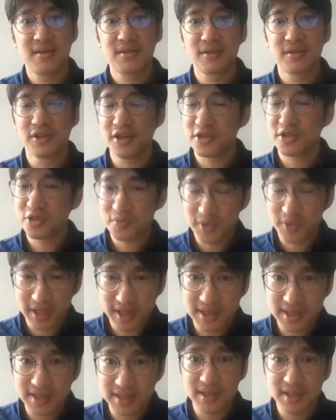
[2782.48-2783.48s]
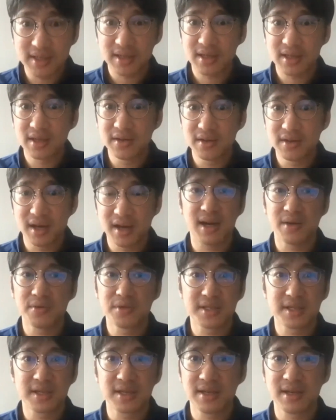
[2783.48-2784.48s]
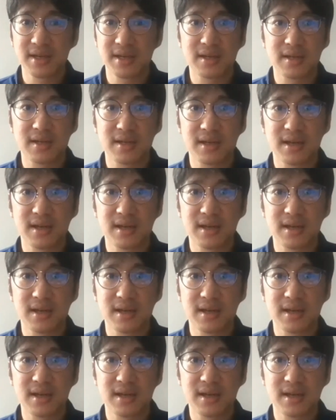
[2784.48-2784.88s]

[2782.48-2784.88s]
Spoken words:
Not super easy. I would say that